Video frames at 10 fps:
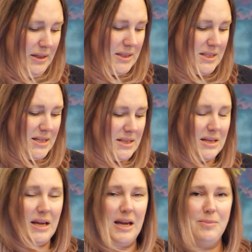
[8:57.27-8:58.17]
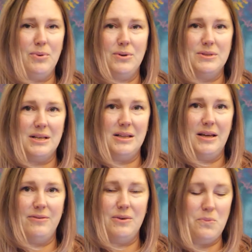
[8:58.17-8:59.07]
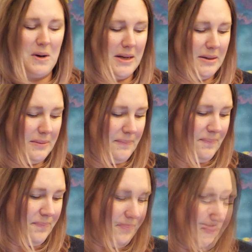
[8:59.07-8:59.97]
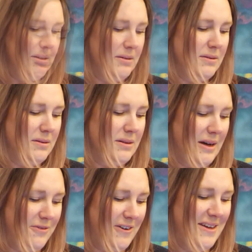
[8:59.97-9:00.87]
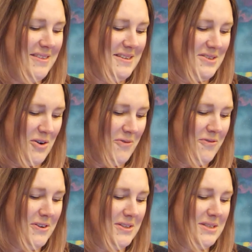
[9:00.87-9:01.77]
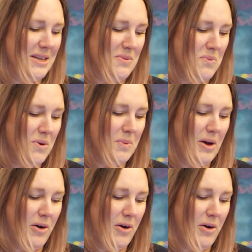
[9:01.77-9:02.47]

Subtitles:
It says in Hebrews 11:1, "Now faith is confidence in what we